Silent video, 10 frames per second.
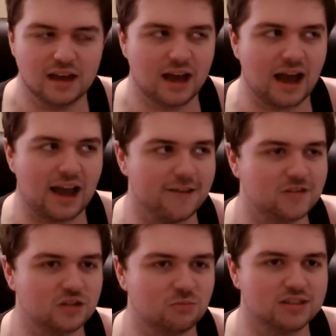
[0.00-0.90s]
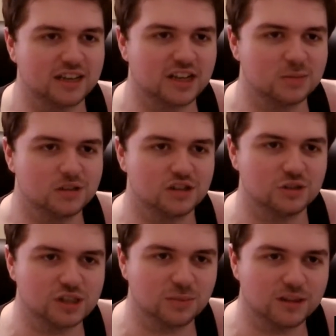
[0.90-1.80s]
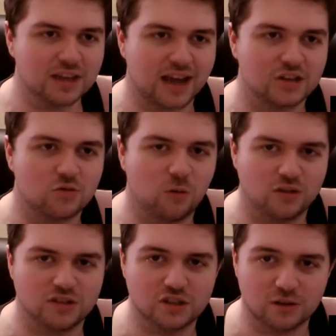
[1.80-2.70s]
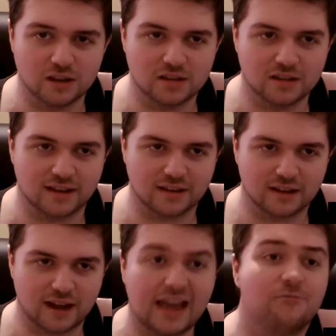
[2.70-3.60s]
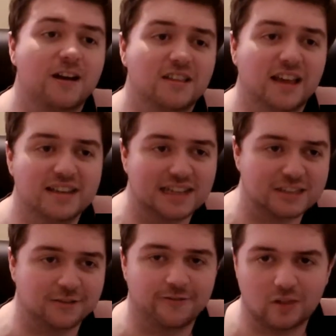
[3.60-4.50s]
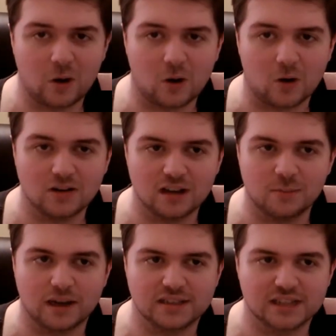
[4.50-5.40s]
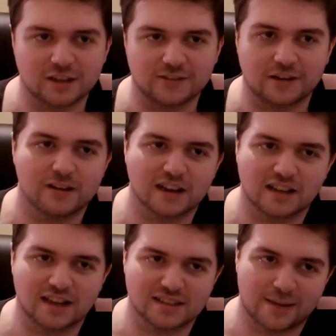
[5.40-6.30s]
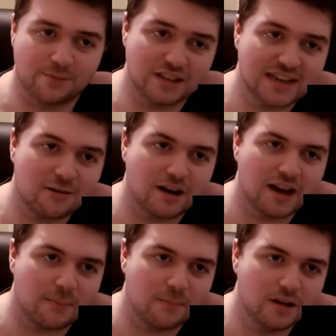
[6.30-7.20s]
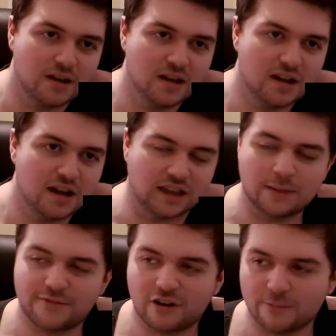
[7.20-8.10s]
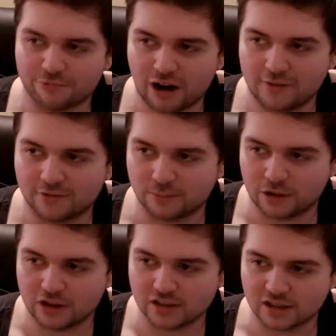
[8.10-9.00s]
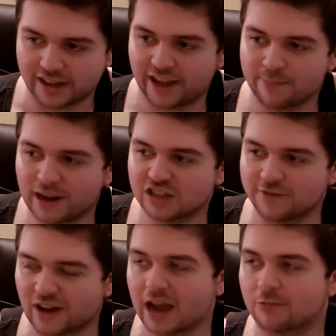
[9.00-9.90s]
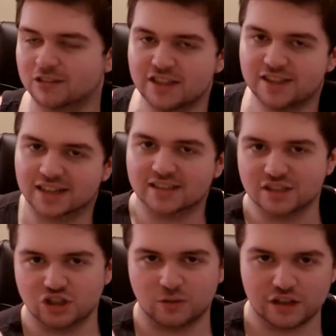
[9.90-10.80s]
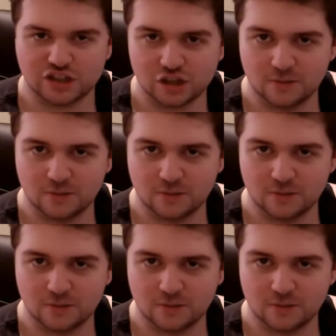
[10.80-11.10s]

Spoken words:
if someone tells me to do something, I don't want to do it. Like, and I recognize that's a flaw in myself. I recognize that, but it's how I am. And I'm a very prideful person. And I imagine if I was in that situation,